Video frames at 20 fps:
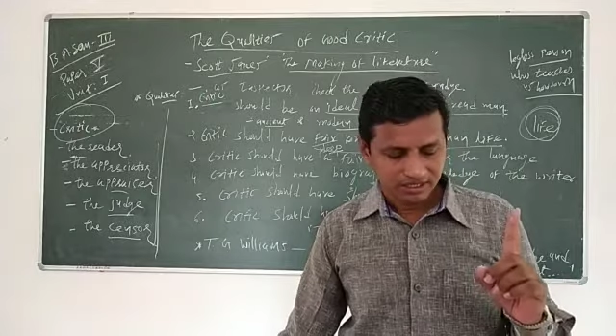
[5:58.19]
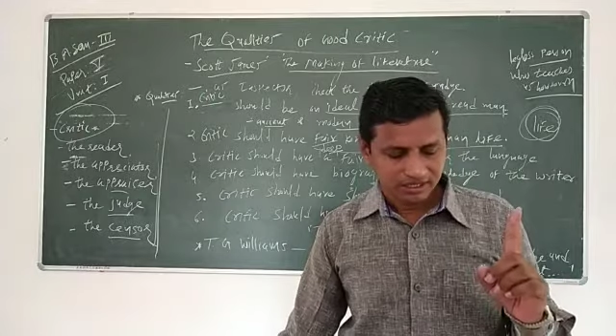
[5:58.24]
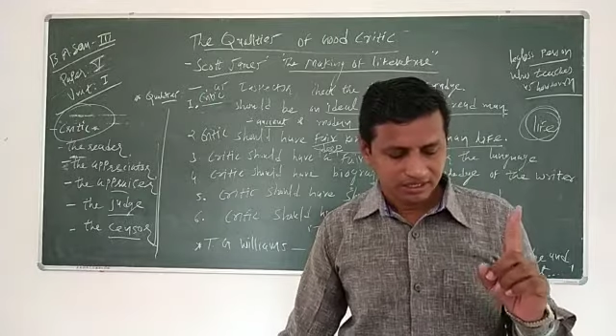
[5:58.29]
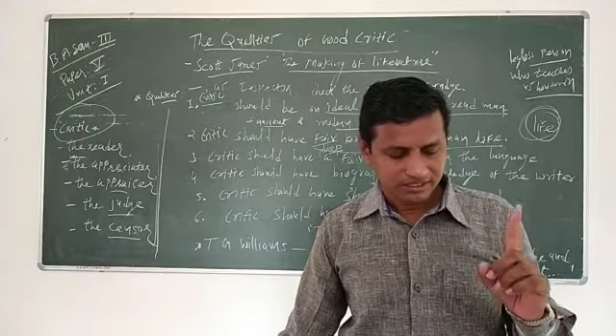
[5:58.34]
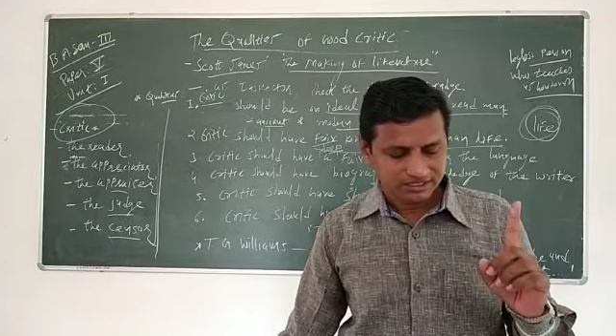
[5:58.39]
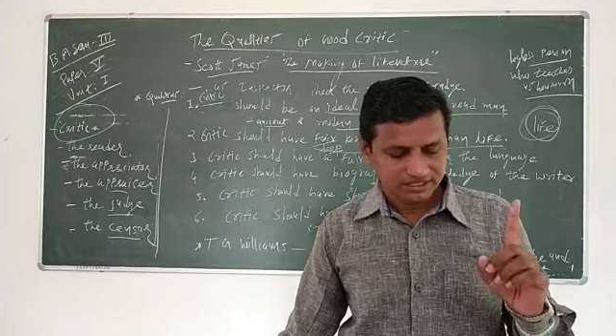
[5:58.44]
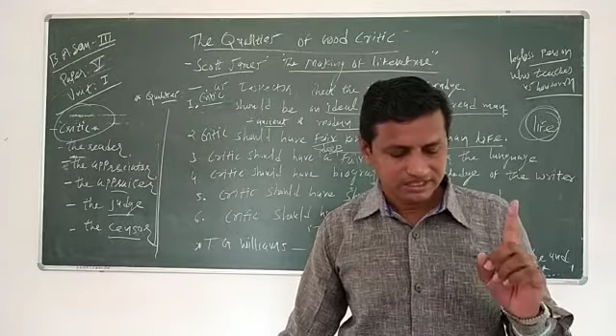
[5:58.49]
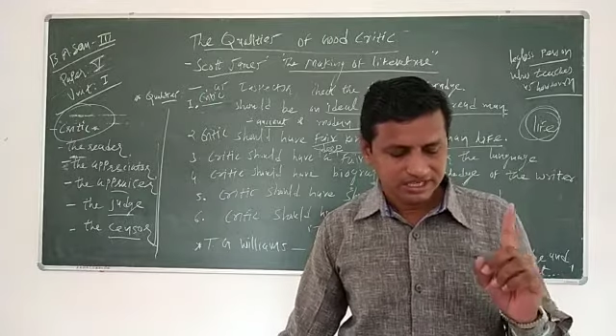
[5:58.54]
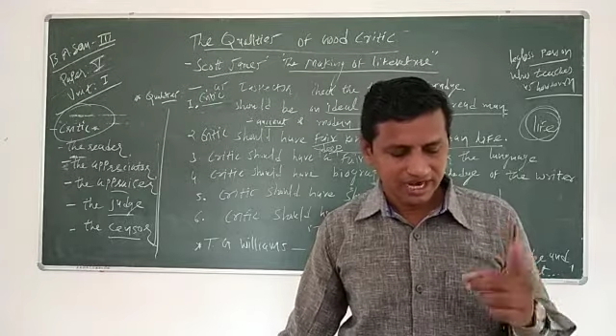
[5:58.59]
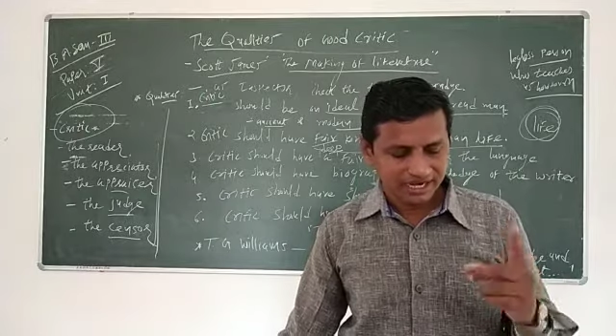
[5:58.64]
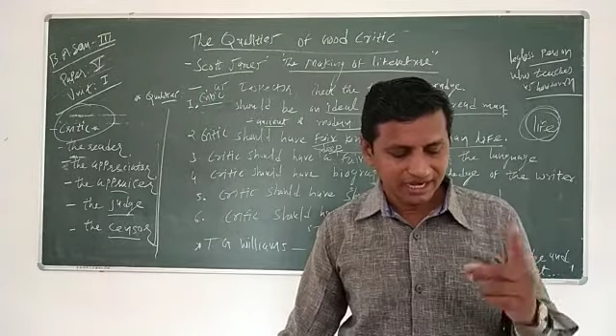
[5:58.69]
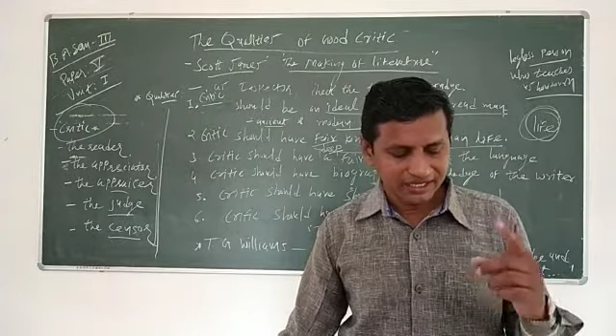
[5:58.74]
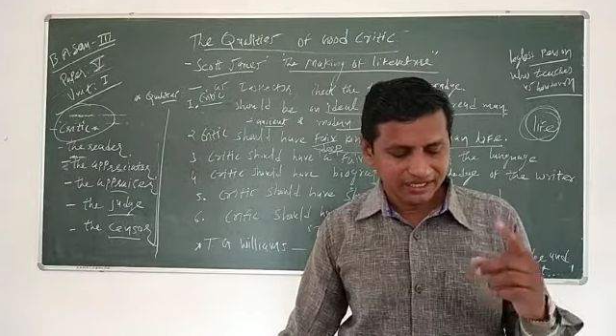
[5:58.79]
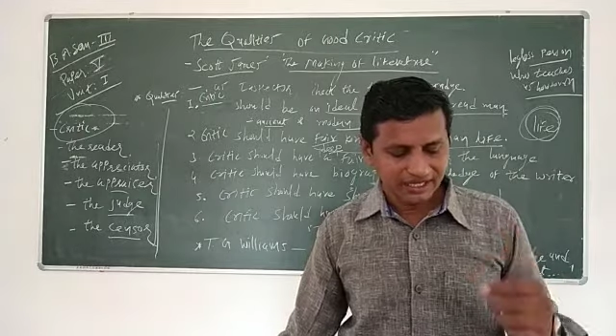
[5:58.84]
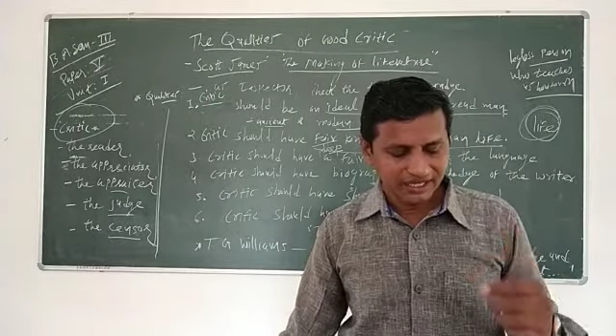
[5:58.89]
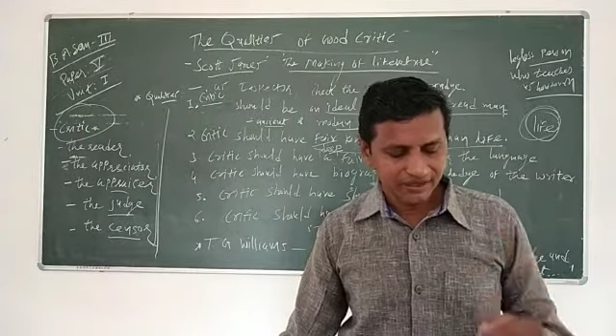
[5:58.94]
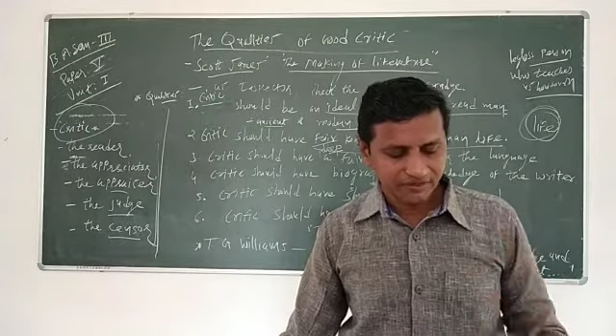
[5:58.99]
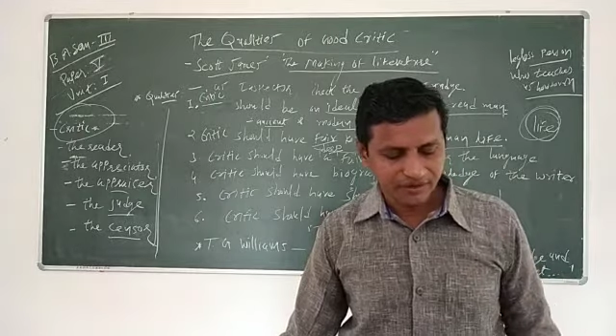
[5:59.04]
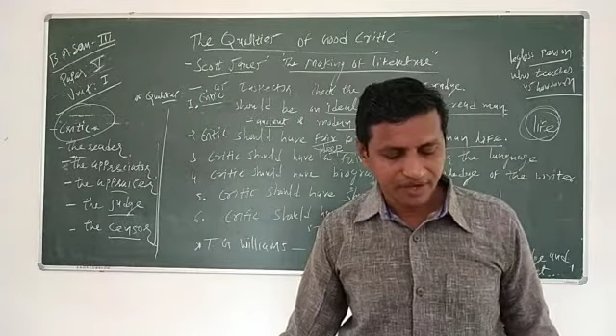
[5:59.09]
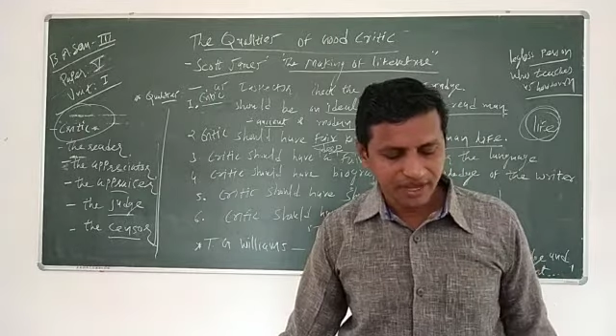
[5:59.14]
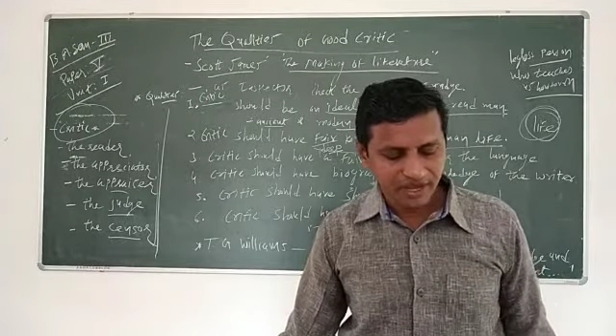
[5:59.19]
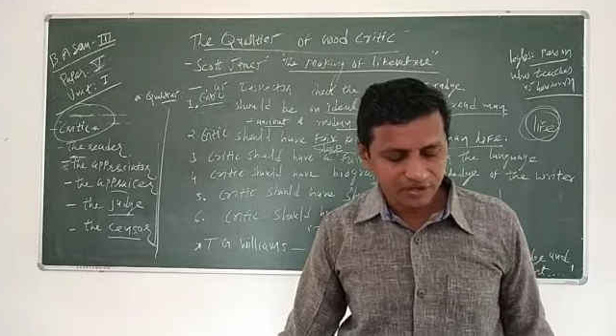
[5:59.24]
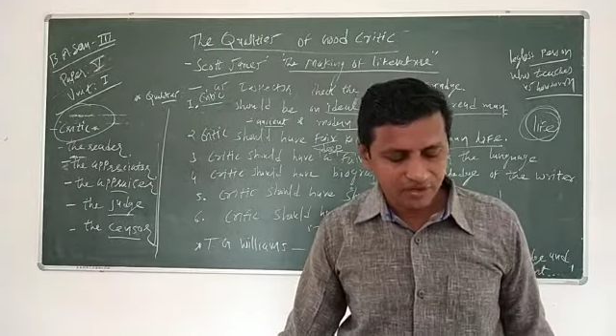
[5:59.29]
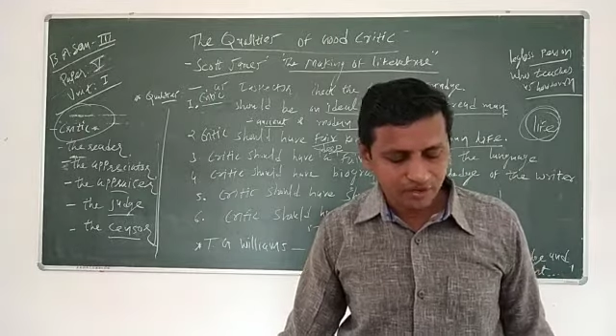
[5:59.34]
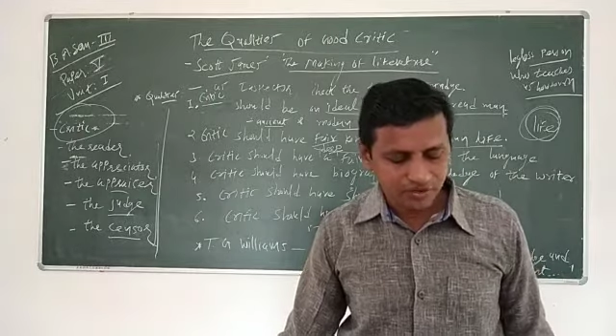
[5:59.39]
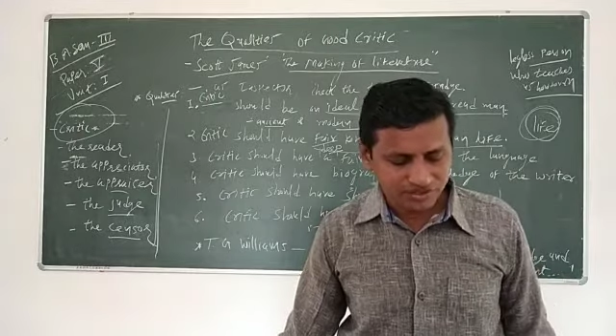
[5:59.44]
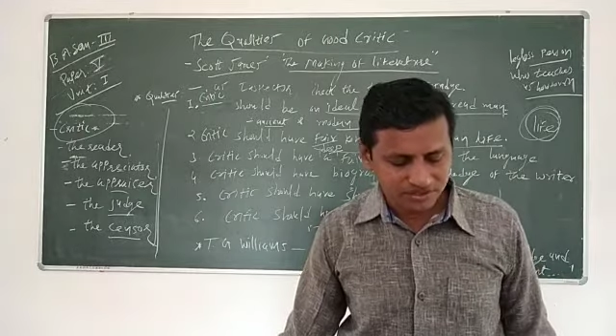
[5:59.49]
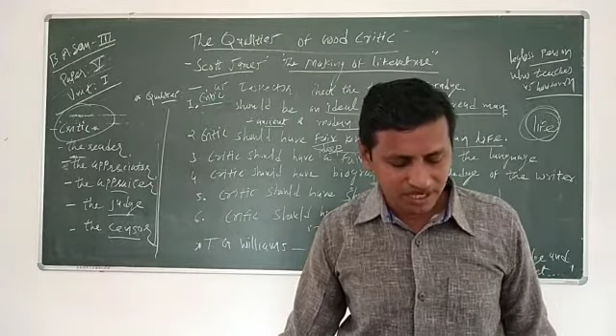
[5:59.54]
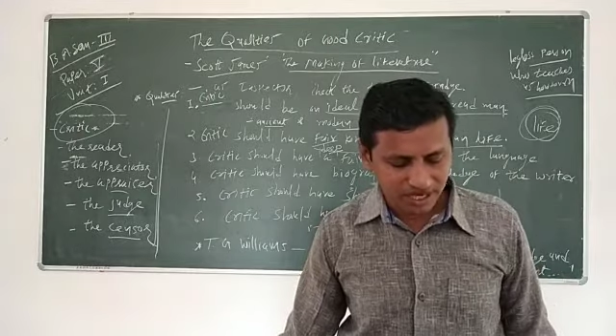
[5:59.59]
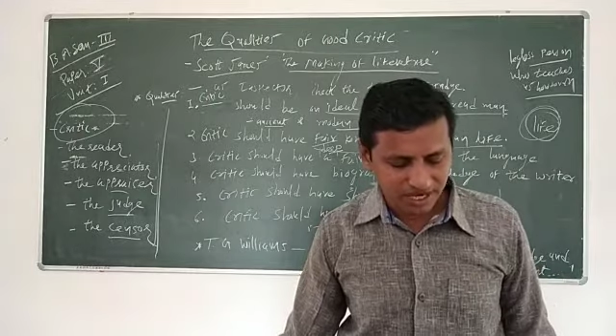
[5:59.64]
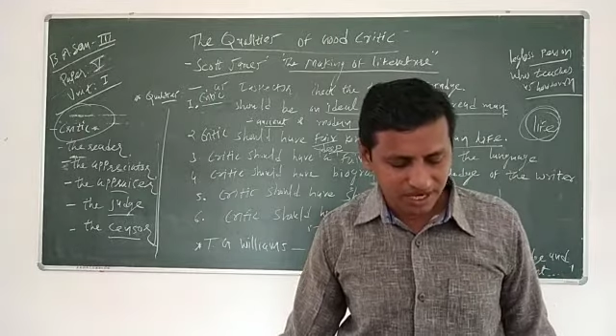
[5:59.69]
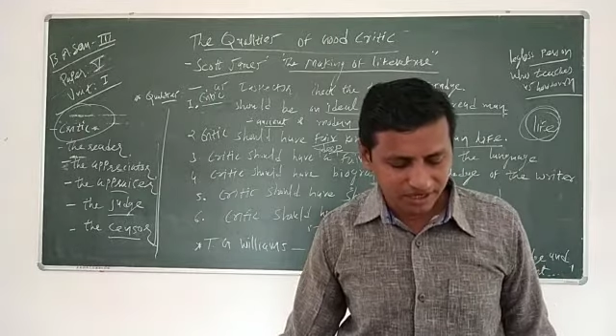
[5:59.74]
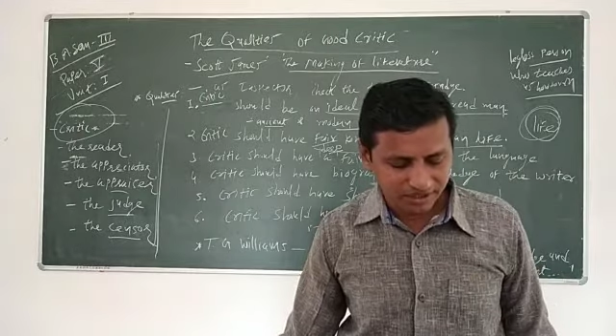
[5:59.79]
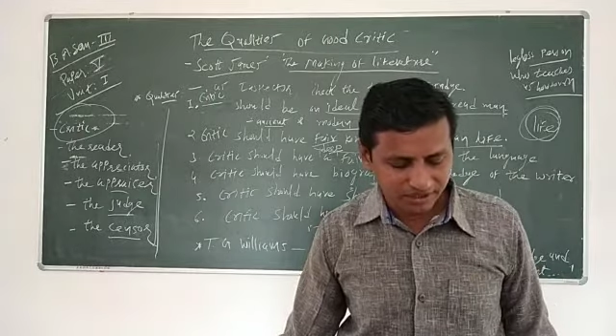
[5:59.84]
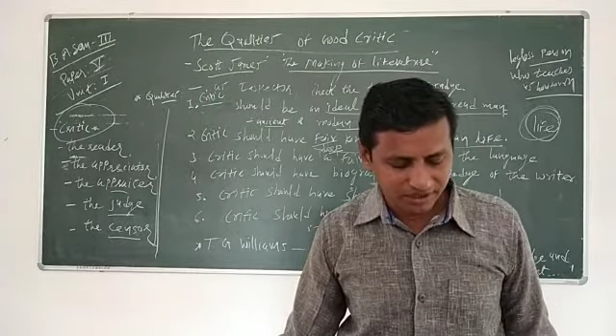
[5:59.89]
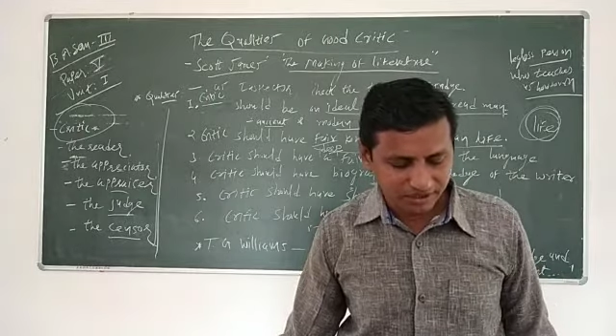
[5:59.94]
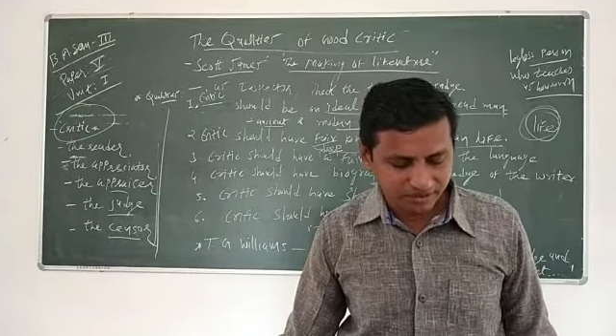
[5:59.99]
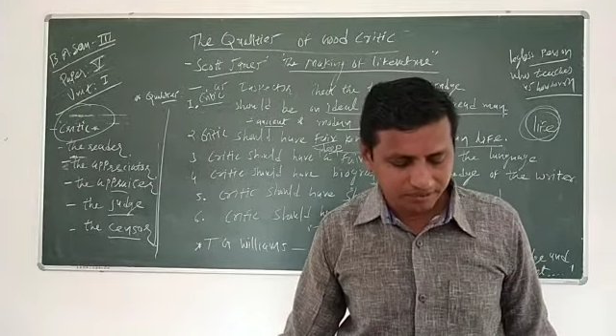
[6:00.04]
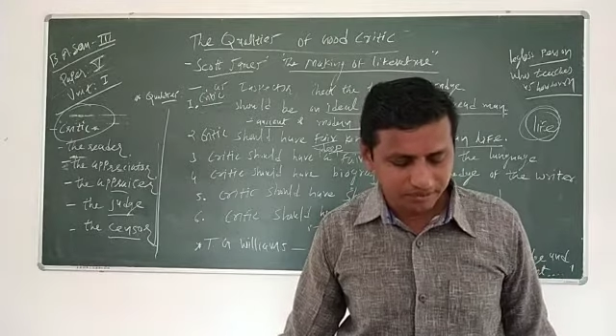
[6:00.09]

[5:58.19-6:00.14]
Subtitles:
you like that, and never to